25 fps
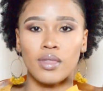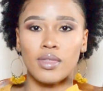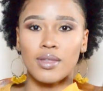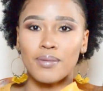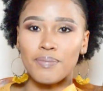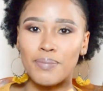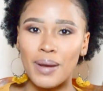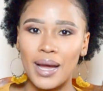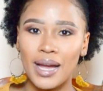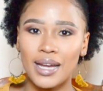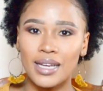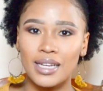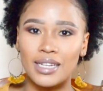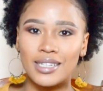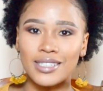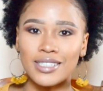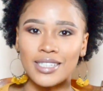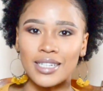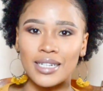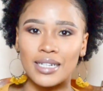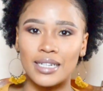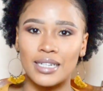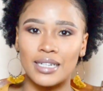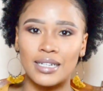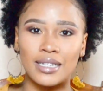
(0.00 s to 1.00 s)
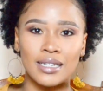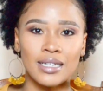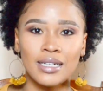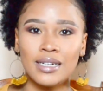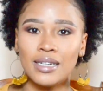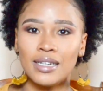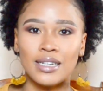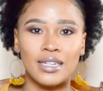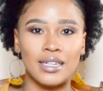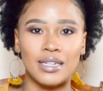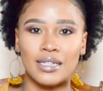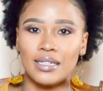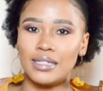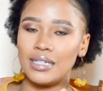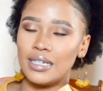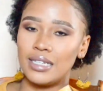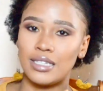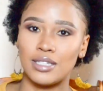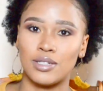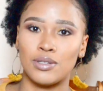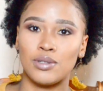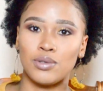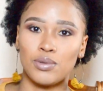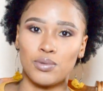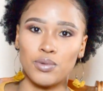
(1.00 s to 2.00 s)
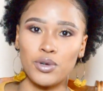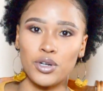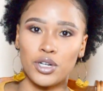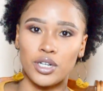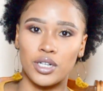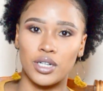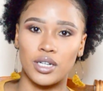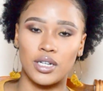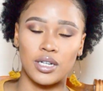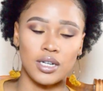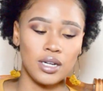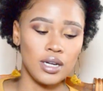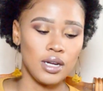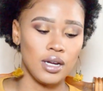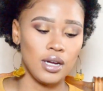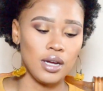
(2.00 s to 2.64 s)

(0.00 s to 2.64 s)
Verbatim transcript: the packaging doesn't work.